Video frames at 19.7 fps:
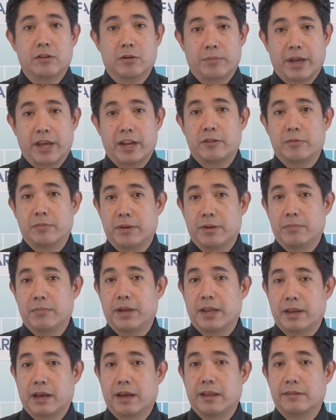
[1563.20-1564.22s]
your management
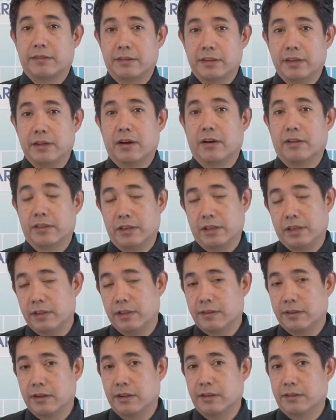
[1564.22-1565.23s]
may not see all the
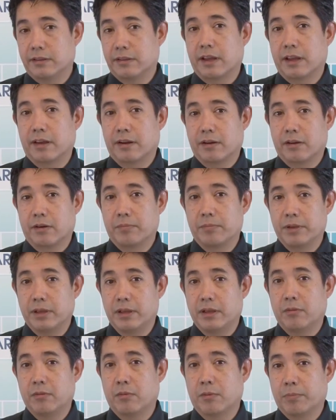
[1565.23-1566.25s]
incidents that are
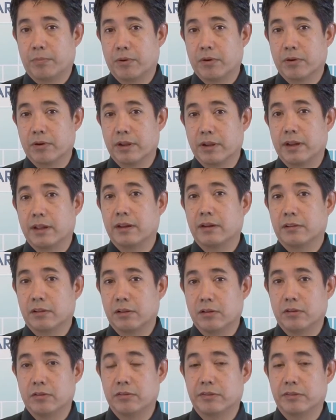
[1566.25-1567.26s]
being reported and
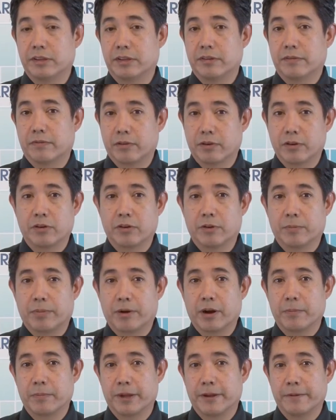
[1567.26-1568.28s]
closed for your
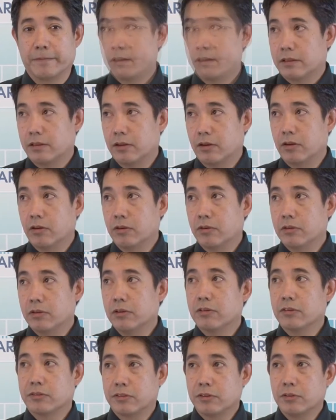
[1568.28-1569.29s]
department. So
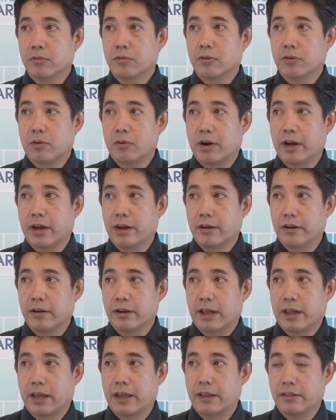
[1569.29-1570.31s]
you're still required,
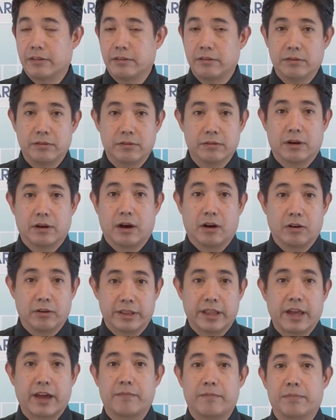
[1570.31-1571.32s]
as you
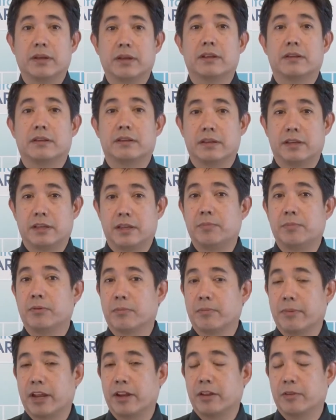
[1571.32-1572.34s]
always have been, to keep your
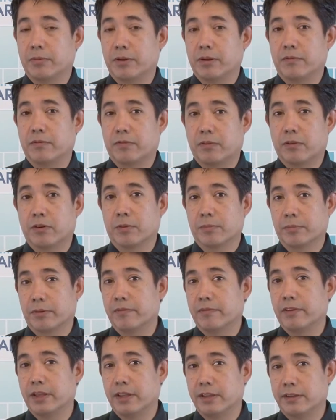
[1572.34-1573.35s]
management informed
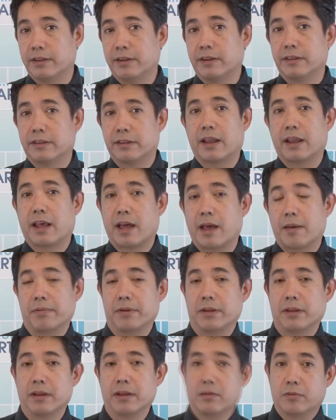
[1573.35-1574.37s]
of incidents that
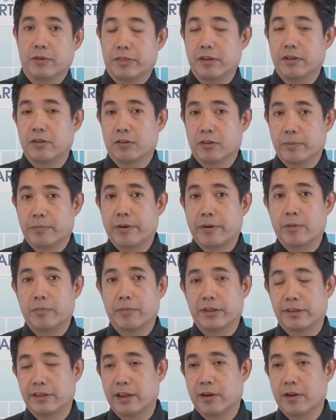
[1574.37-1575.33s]
happen within your department's